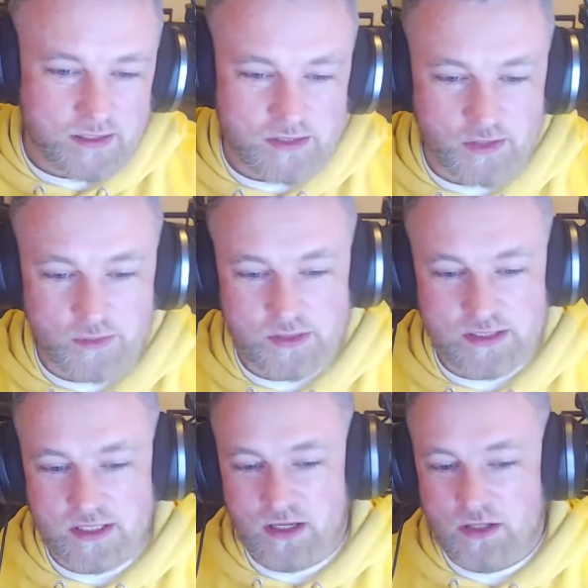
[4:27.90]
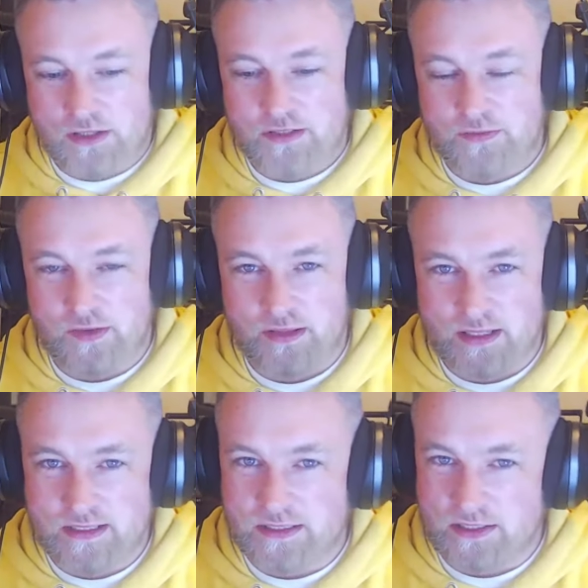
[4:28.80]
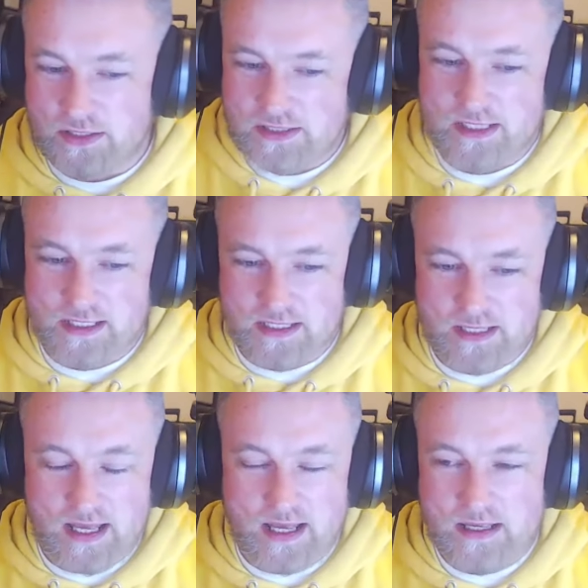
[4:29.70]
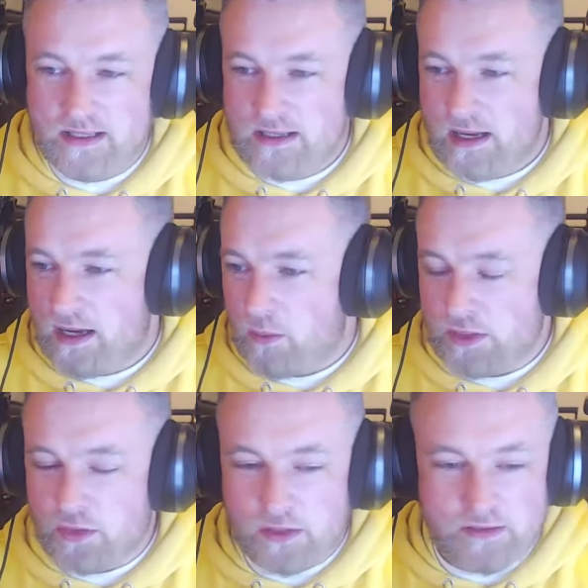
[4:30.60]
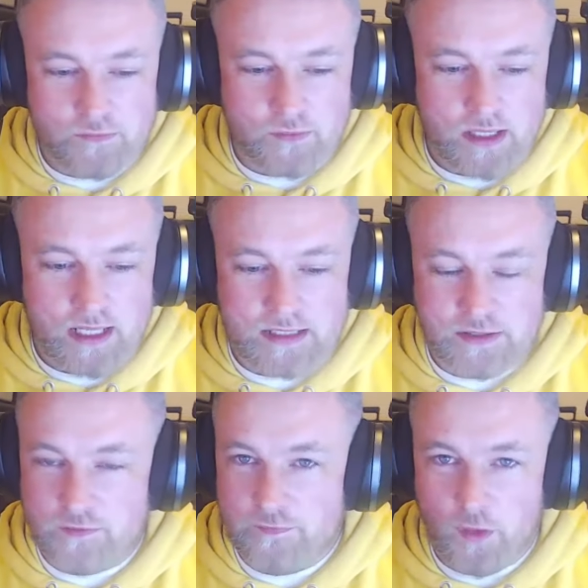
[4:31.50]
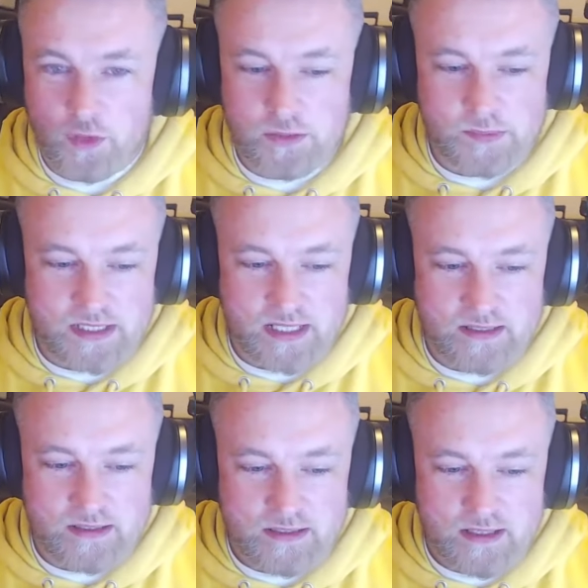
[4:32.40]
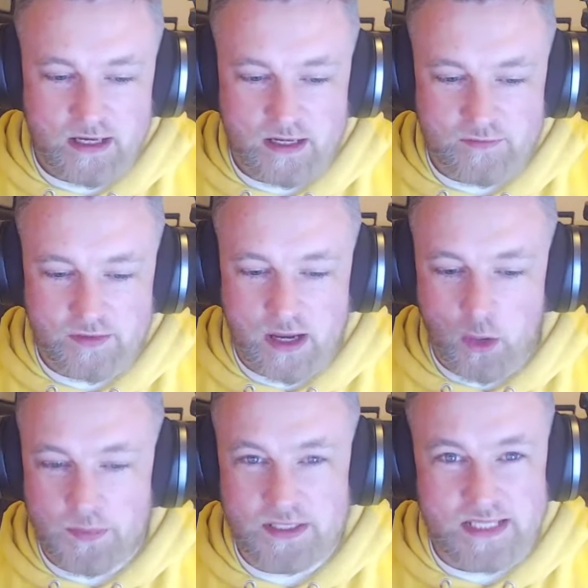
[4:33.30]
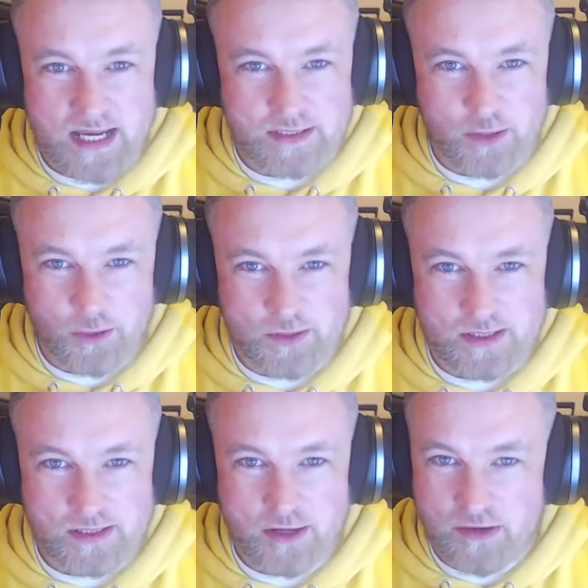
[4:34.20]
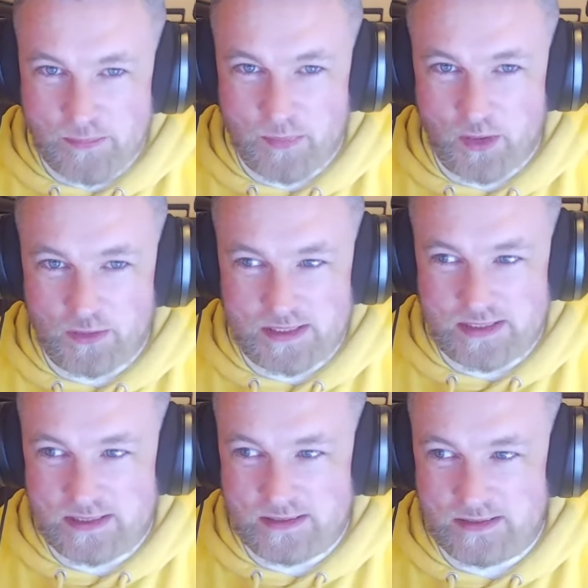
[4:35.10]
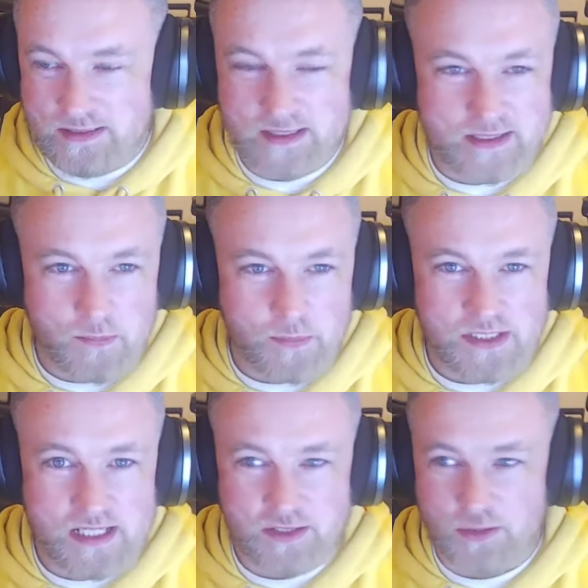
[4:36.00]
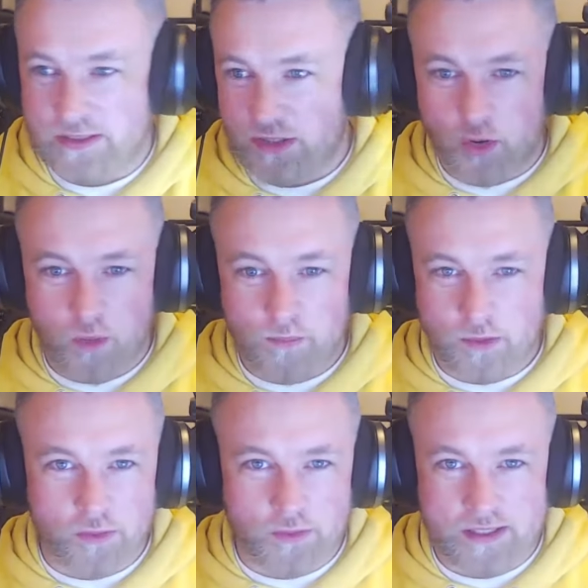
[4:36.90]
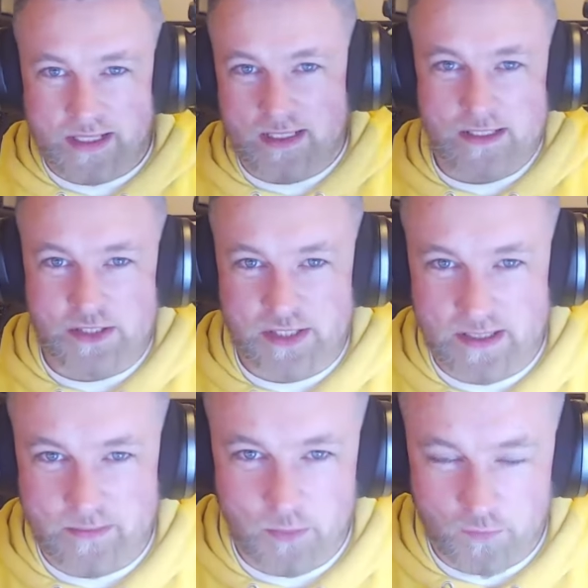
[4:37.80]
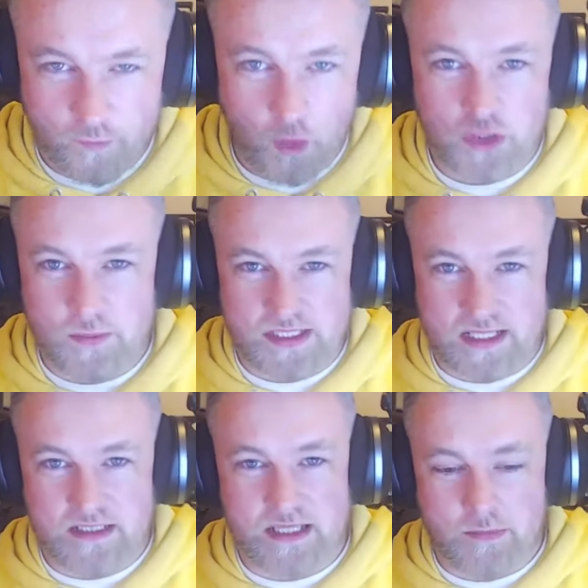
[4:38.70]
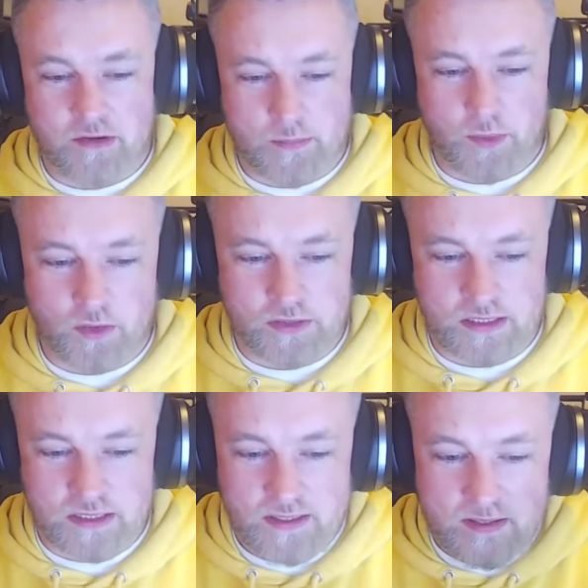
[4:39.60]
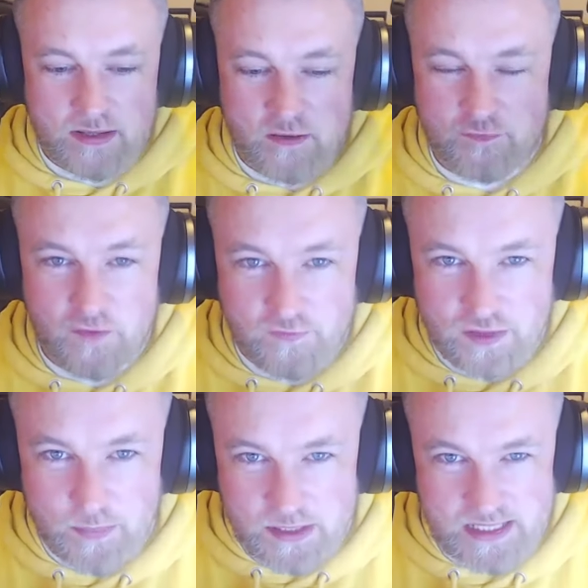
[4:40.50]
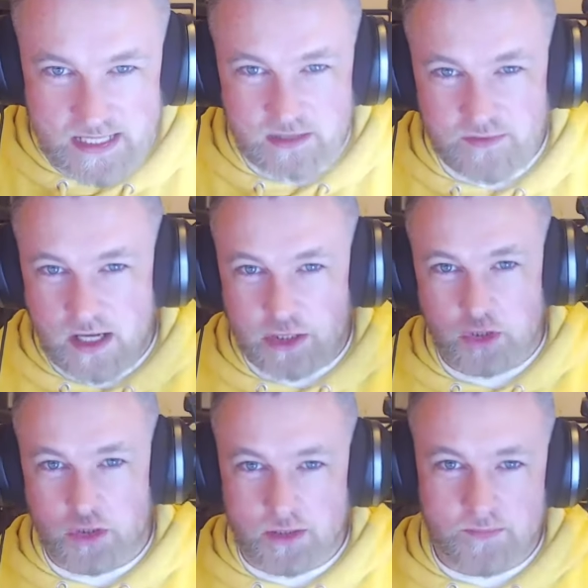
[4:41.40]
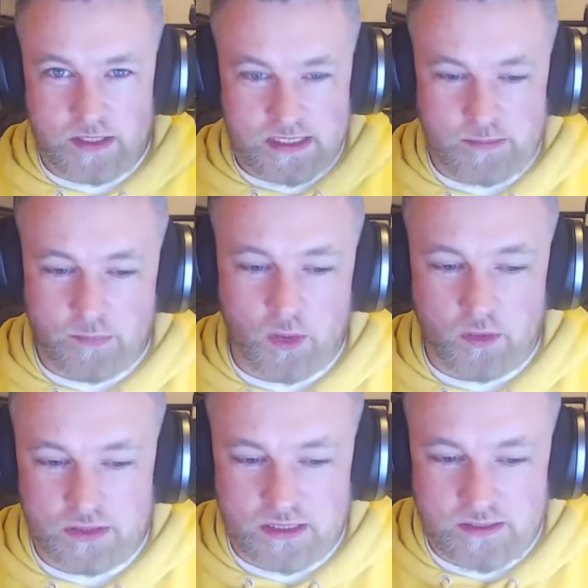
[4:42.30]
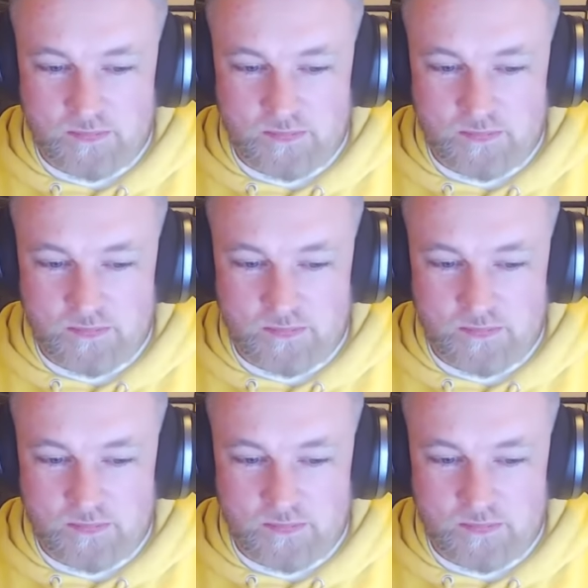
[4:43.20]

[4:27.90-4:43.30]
So there's lots of things to consider there. We don't even realize that 40% of our potatoes are imported. You think a potato is a homegrown English thing, but 40% of them are imported. 50% of our sugar is imported.